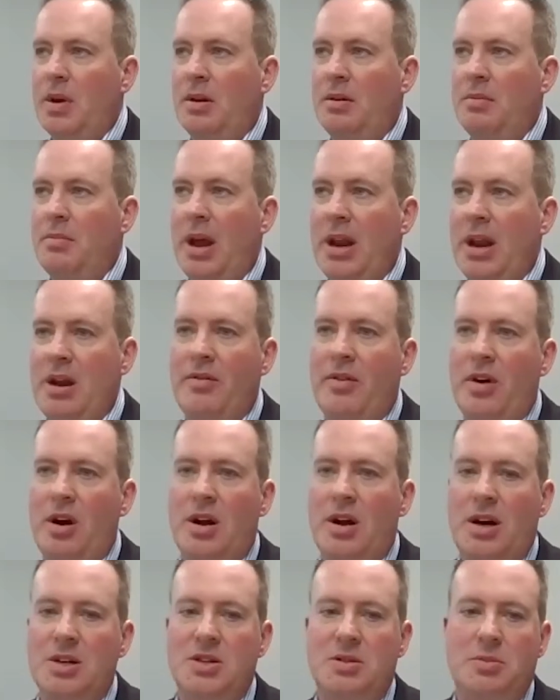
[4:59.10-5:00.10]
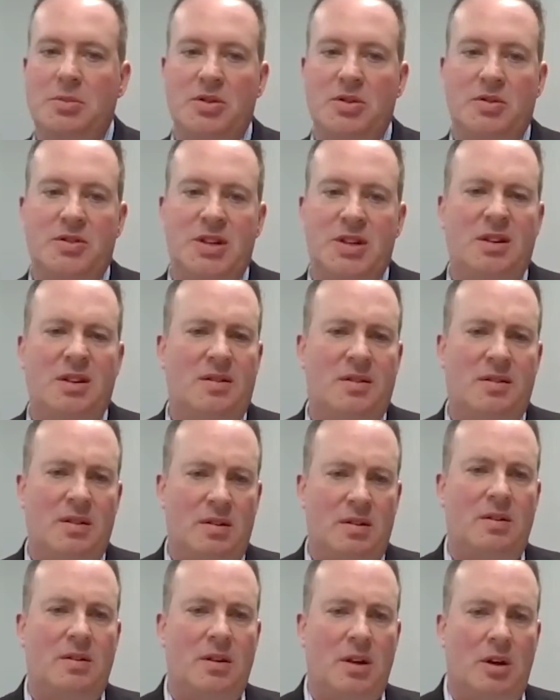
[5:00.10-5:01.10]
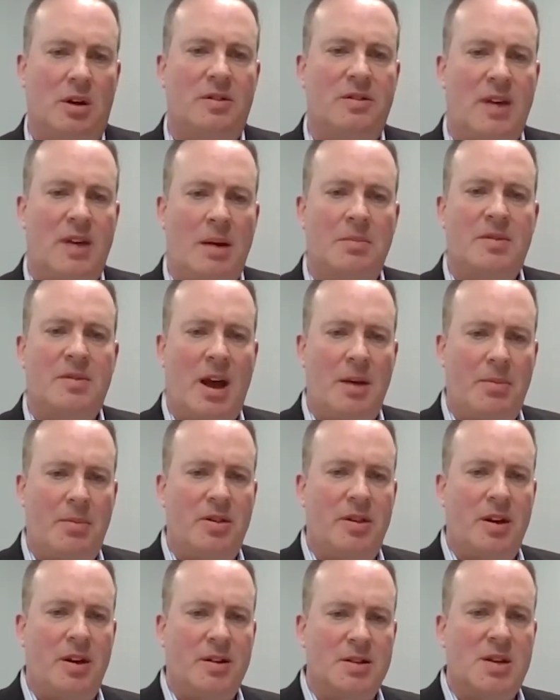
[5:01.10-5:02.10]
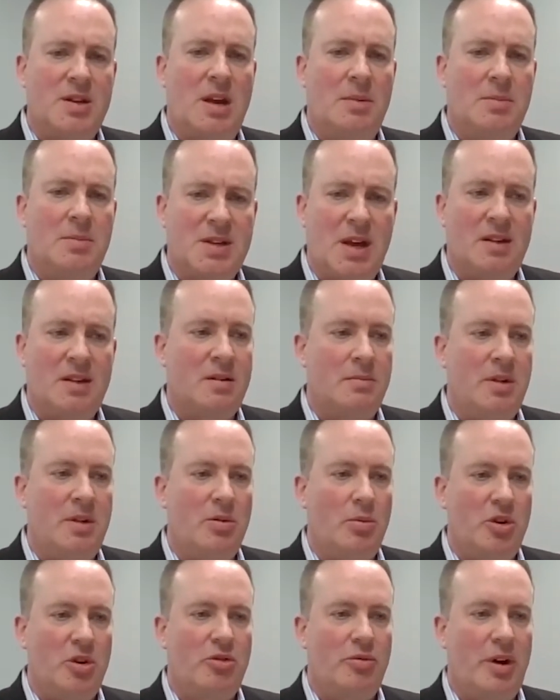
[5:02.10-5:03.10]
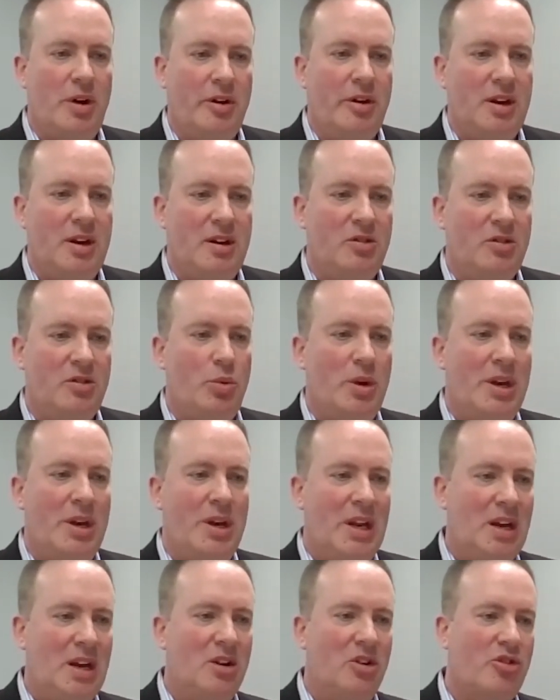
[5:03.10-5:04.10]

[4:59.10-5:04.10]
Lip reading: many of our customers have said that, same type of thing, the same sentiment, which really is we need to